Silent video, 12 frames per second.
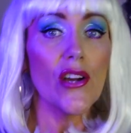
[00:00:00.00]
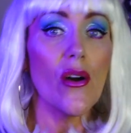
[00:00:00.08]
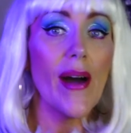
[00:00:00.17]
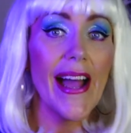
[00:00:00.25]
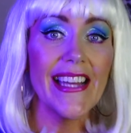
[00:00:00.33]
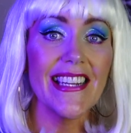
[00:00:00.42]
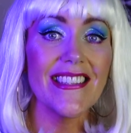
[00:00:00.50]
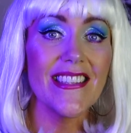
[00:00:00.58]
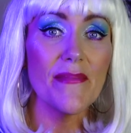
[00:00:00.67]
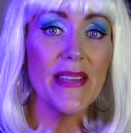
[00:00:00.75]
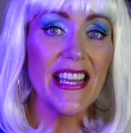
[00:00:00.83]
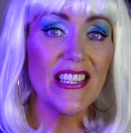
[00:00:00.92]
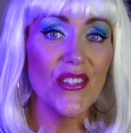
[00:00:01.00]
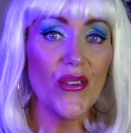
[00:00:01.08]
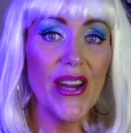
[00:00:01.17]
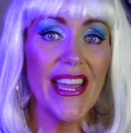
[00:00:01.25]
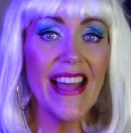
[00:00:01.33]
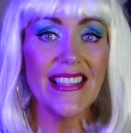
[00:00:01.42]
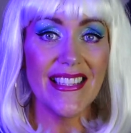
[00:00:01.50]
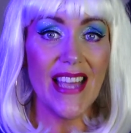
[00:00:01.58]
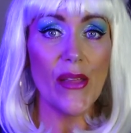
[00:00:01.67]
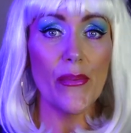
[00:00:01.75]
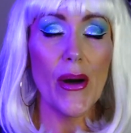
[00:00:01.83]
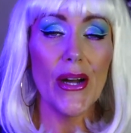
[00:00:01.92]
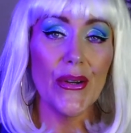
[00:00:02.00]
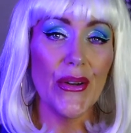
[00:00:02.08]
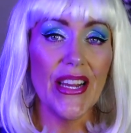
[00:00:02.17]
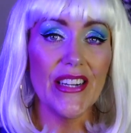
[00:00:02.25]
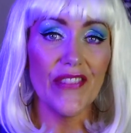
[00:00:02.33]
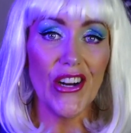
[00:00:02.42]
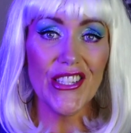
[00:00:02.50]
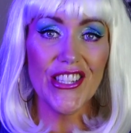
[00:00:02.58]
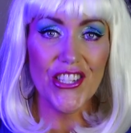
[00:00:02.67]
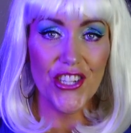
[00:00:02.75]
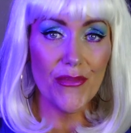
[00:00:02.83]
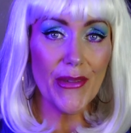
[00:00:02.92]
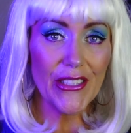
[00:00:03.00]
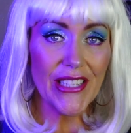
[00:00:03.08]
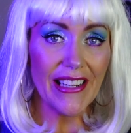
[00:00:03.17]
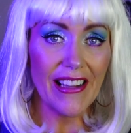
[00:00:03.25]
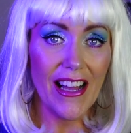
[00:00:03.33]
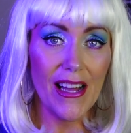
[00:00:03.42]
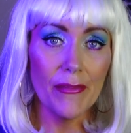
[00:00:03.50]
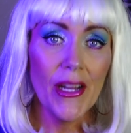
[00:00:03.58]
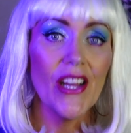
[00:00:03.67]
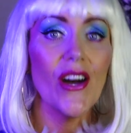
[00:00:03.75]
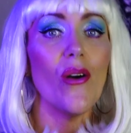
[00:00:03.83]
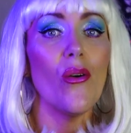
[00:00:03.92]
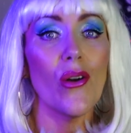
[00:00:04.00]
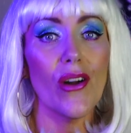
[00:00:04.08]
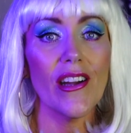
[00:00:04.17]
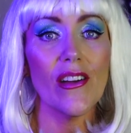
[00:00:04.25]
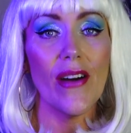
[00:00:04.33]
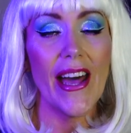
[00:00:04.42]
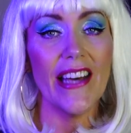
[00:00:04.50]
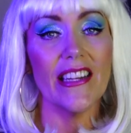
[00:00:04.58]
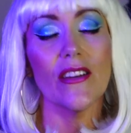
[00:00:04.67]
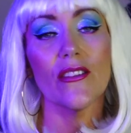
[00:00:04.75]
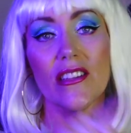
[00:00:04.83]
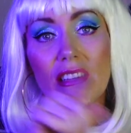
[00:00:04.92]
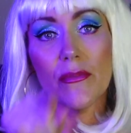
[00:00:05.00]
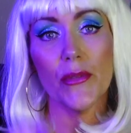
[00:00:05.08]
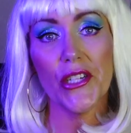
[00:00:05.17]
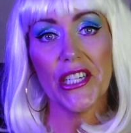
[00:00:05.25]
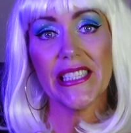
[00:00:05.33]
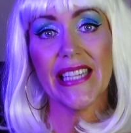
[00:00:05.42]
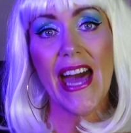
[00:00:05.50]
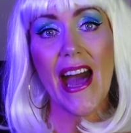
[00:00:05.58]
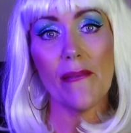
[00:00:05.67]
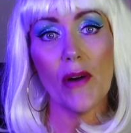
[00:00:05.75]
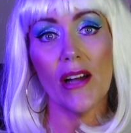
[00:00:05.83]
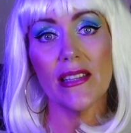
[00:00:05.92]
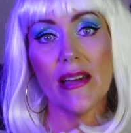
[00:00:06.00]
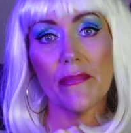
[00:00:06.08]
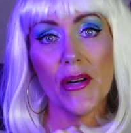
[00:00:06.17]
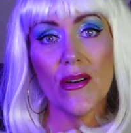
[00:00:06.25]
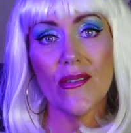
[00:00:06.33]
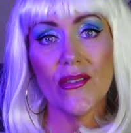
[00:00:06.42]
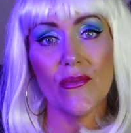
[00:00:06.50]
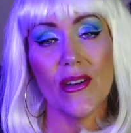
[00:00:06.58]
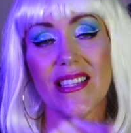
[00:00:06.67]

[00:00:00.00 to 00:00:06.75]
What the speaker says: Go ahead and send me that story at southpawcreativearts@gmail.com, or go ahead and go to the community tab on that post where